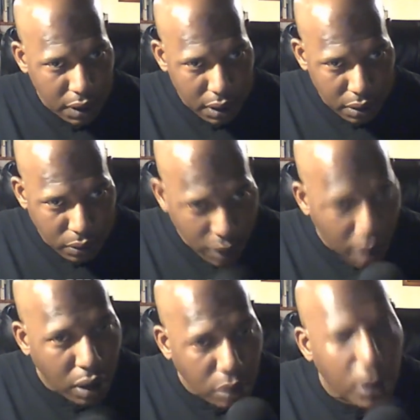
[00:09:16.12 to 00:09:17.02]
we
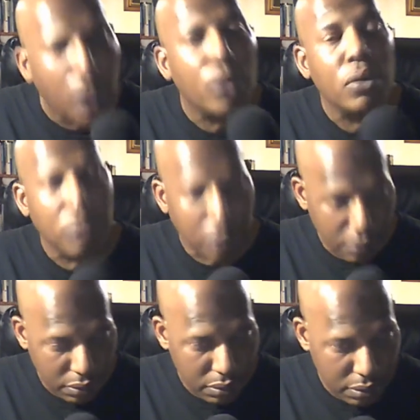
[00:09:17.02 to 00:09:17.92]
all know
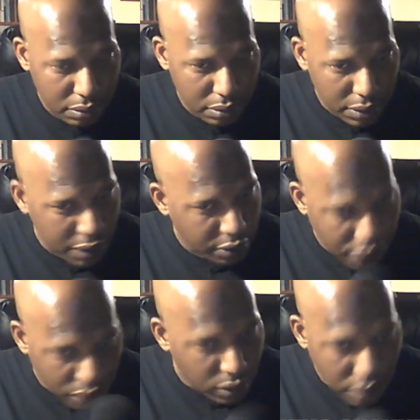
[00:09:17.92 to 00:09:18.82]
Lennox
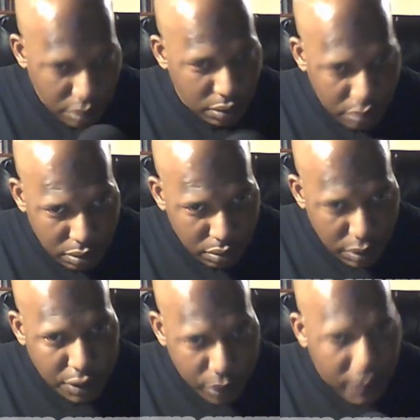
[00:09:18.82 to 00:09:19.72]
Lewis was
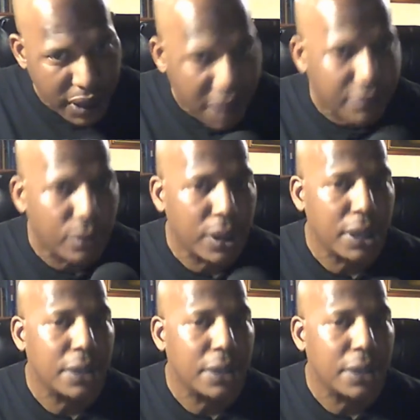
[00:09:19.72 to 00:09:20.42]
a great heavyweight.